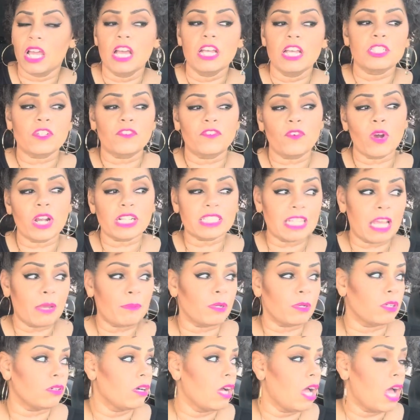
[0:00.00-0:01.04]
So for
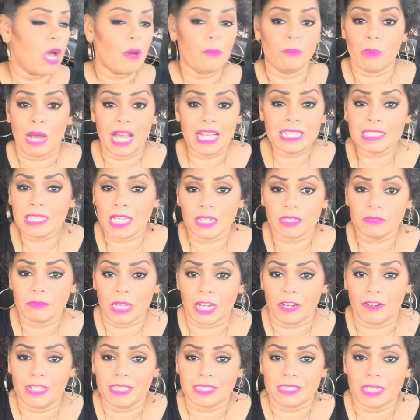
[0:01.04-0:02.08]
example, my son
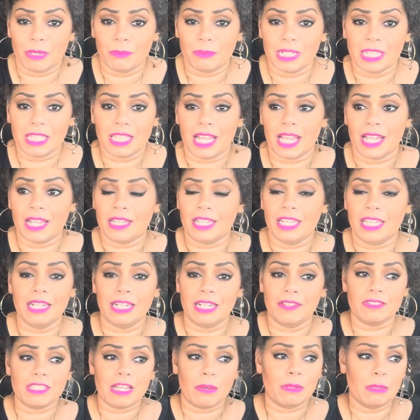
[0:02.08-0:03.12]
married somebody that he didn't
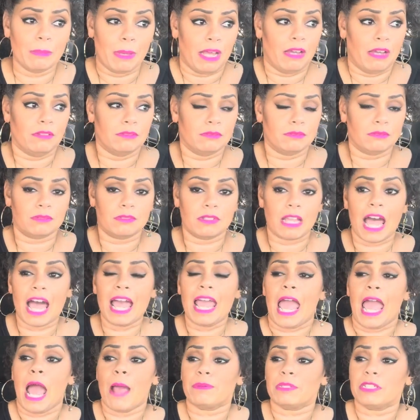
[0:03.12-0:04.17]
even tell me about.
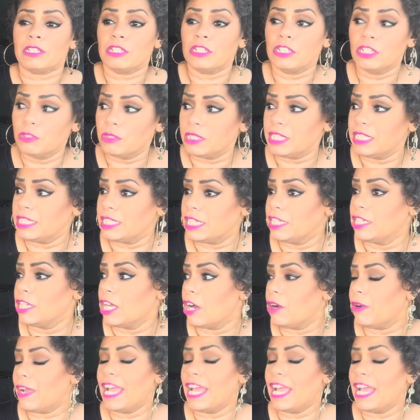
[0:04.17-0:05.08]
I absolutely didn't know.